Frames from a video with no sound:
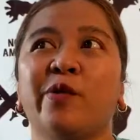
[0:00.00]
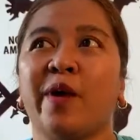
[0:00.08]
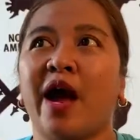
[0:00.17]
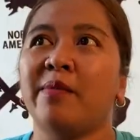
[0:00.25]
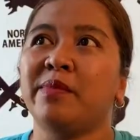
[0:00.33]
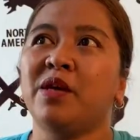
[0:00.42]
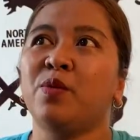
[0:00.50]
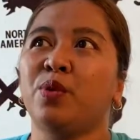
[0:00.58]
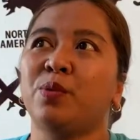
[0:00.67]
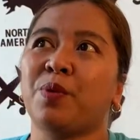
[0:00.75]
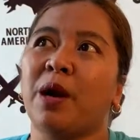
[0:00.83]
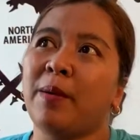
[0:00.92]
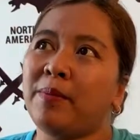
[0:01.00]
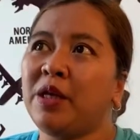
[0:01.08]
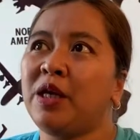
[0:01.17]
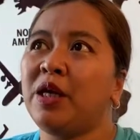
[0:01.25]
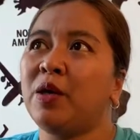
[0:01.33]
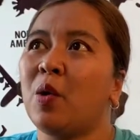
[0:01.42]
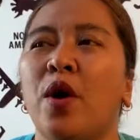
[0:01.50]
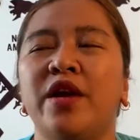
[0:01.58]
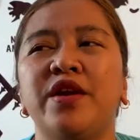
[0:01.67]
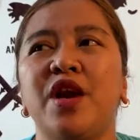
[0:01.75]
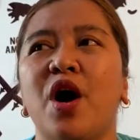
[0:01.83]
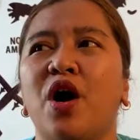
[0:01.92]
Rami would probably
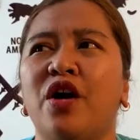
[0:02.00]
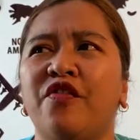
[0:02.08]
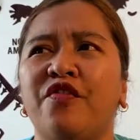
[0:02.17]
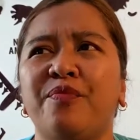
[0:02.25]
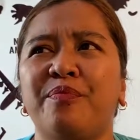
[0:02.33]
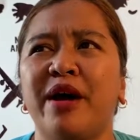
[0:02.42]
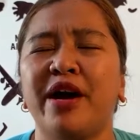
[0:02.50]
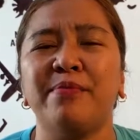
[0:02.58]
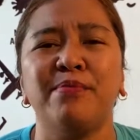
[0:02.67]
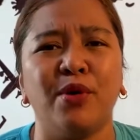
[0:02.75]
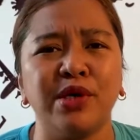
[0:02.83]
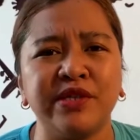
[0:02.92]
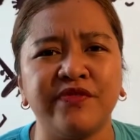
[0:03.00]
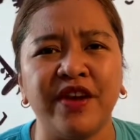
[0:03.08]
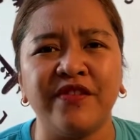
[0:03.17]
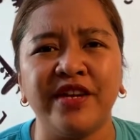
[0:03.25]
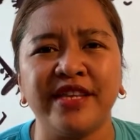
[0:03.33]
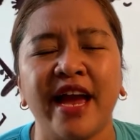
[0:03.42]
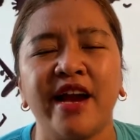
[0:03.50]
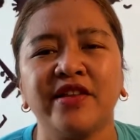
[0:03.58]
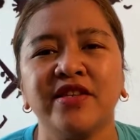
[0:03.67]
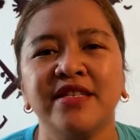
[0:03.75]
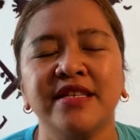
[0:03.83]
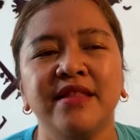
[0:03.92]
one of my most favorite
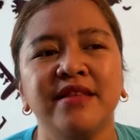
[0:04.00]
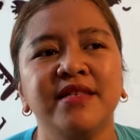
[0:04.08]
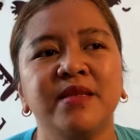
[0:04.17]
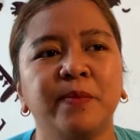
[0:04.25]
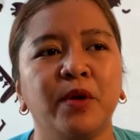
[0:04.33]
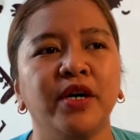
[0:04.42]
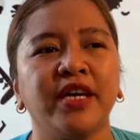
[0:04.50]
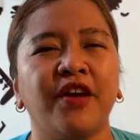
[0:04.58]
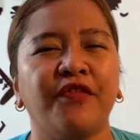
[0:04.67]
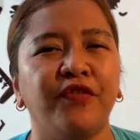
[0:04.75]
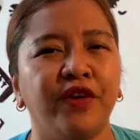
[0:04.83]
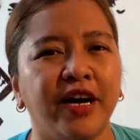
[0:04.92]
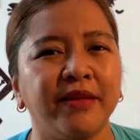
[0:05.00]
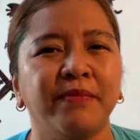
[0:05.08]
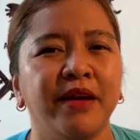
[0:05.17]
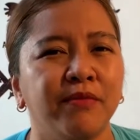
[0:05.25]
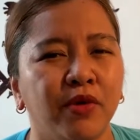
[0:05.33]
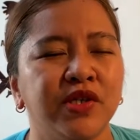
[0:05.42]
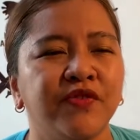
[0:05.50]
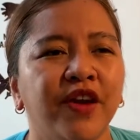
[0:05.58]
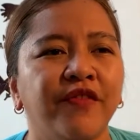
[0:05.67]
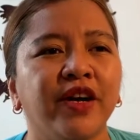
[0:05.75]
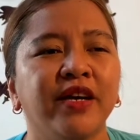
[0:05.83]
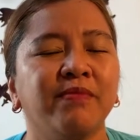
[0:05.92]
characters in this book, if not my most
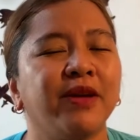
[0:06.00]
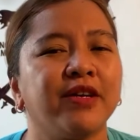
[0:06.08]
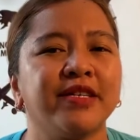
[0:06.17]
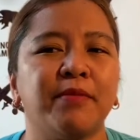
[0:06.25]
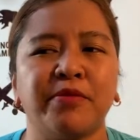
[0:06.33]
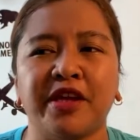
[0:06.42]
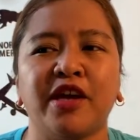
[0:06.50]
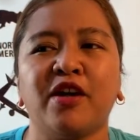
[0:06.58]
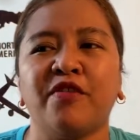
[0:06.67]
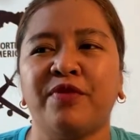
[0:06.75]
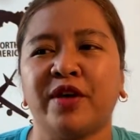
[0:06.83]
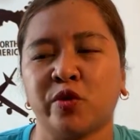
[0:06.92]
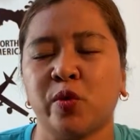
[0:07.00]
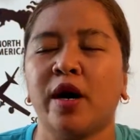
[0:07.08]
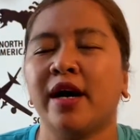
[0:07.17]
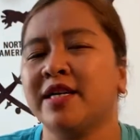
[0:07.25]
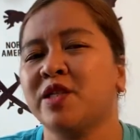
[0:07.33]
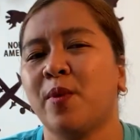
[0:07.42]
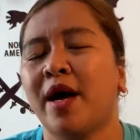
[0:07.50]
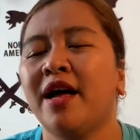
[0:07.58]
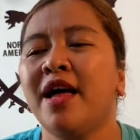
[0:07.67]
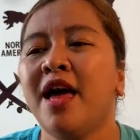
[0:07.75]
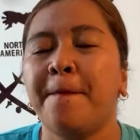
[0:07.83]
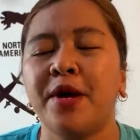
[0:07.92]
favorite, because I'm thinking of Victoire as
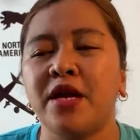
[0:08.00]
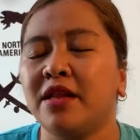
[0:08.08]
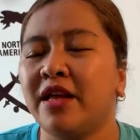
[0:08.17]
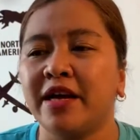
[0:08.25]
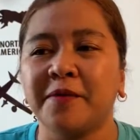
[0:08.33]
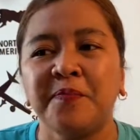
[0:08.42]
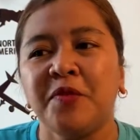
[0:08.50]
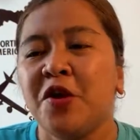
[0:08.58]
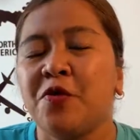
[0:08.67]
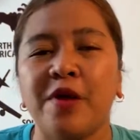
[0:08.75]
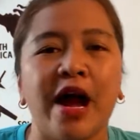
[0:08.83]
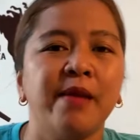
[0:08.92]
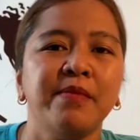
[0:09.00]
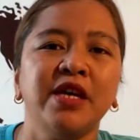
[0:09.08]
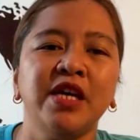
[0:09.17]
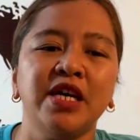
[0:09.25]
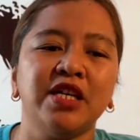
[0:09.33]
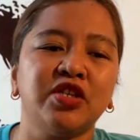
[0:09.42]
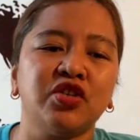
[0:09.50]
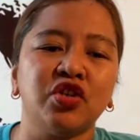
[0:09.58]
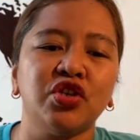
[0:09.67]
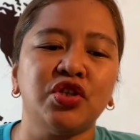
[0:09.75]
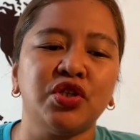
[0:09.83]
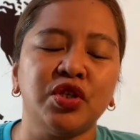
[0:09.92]
well. But like, Rami is
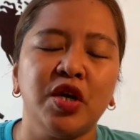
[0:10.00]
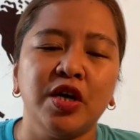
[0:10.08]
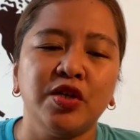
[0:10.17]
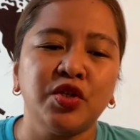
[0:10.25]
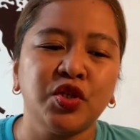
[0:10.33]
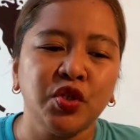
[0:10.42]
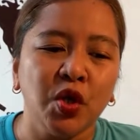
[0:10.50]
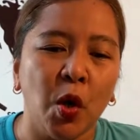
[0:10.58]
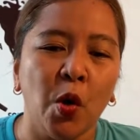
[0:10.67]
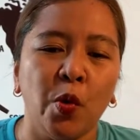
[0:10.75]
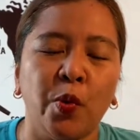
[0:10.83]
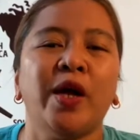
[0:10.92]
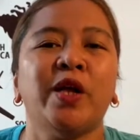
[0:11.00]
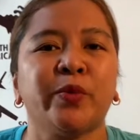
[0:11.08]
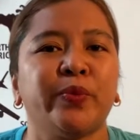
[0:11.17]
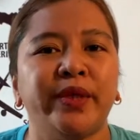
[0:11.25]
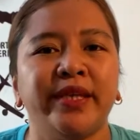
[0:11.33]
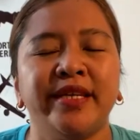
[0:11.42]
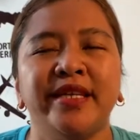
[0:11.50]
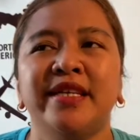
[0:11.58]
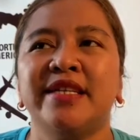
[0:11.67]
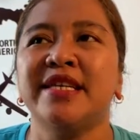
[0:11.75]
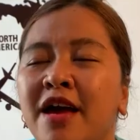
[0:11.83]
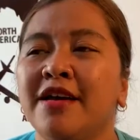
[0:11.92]
just so well
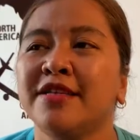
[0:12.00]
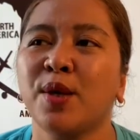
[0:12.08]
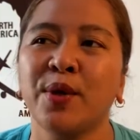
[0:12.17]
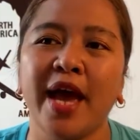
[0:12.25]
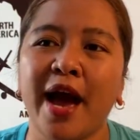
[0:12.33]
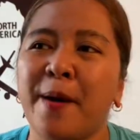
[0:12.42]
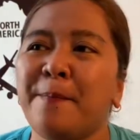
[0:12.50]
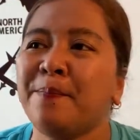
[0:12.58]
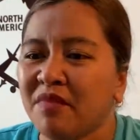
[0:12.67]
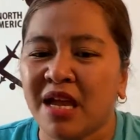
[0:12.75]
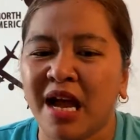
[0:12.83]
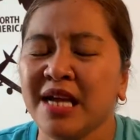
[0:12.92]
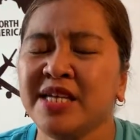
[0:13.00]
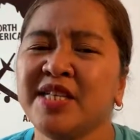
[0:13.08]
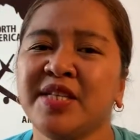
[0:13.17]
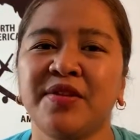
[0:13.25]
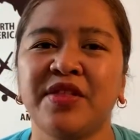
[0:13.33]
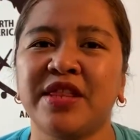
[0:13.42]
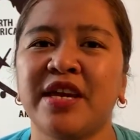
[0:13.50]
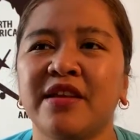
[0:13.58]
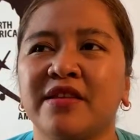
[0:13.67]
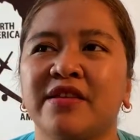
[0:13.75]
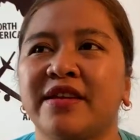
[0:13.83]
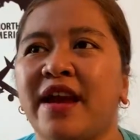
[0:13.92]
written. So yeah, I just think
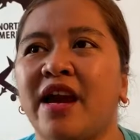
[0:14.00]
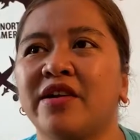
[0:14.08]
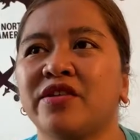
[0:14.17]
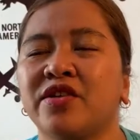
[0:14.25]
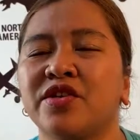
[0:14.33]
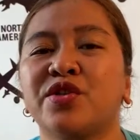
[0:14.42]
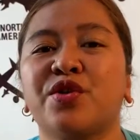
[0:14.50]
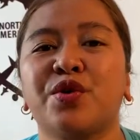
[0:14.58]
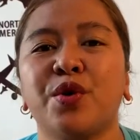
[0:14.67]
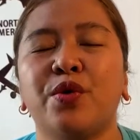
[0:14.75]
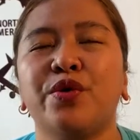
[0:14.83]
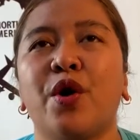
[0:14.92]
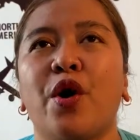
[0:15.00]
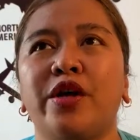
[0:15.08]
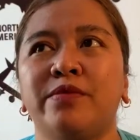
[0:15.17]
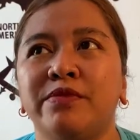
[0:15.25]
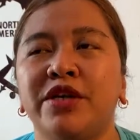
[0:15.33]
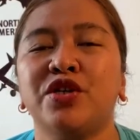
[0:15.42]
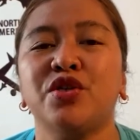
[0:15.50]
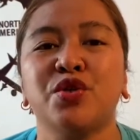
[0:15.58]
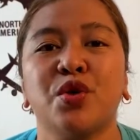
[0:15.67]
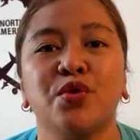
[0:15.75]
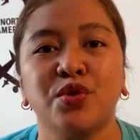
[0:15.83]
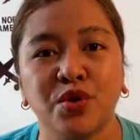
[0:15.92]
that the characters grown on me
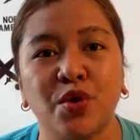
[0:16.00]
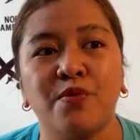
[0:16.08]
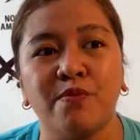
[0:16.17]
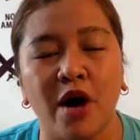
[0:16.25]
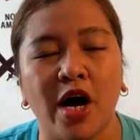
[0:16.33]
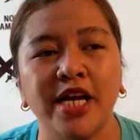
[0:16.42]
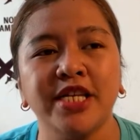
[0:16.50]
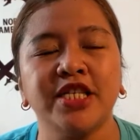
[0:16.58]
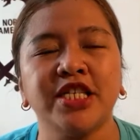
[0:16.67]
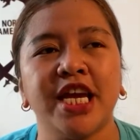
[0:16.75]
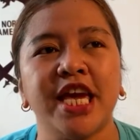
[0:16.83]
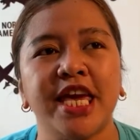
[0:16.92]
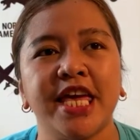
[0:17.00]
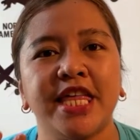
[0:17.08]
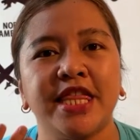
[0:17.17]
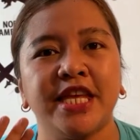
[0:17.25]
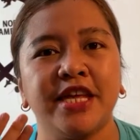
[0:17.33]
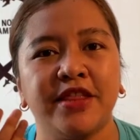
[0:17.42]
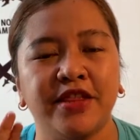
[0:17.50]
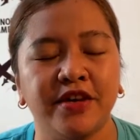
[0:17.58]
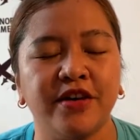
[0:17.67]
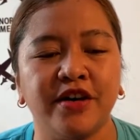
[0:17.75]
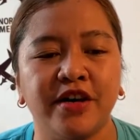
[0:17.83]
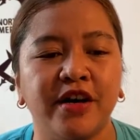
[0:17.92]
so much in
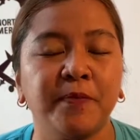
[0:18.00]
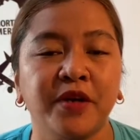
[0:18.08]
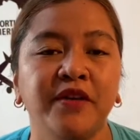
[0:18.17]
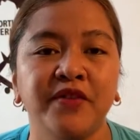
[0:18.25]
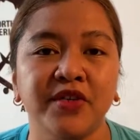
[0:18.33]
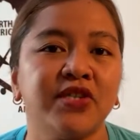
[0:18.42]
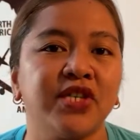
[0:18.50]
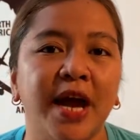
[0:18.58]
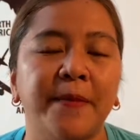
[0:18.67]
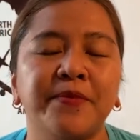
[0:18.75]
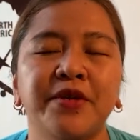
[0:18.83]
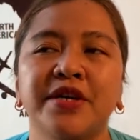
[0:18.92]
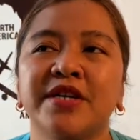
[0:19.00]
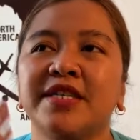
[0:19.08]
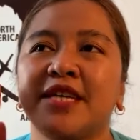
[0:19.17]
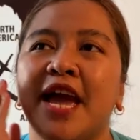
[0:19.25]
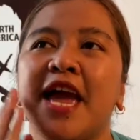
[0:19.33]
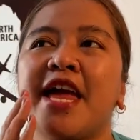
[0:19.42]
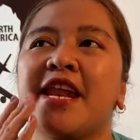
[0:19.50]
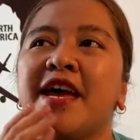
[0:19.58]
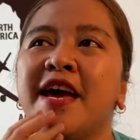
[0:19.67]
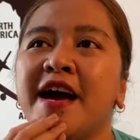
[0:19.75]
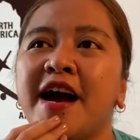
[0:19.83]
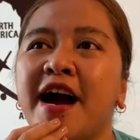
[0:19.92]
the previous chapters, and
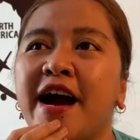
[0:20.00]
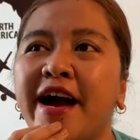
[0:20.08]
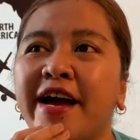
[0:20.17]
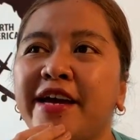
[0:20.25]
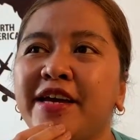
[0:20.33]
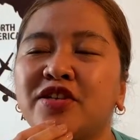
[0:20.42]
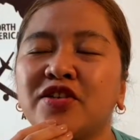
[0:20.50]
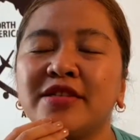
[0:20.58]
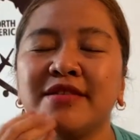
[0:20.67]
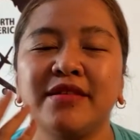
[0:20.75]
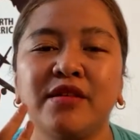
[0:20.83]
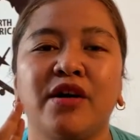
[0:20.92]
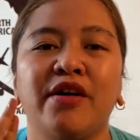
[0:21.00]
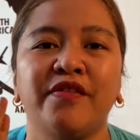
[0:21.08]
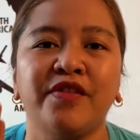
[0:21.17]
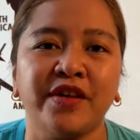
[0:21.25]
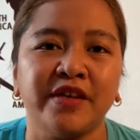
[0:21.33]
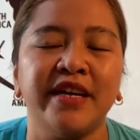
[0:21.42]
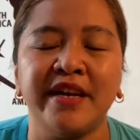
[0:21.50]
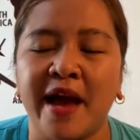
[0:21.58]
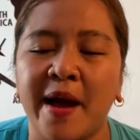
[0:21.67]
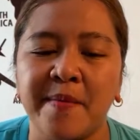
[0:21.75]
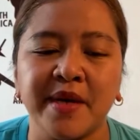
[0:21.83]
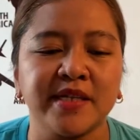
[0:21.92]
I just love their
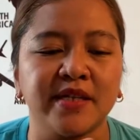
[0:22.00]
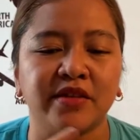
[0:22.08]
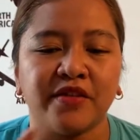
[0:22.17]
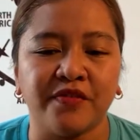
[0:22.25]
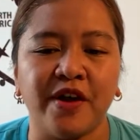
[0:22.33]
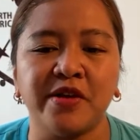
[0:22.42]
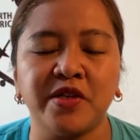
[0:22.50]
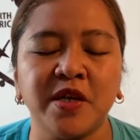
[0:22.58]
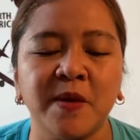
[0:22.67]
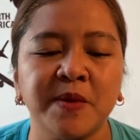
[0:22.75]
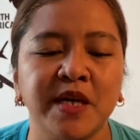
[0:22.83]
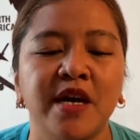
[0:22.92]
dynamics and their friendships.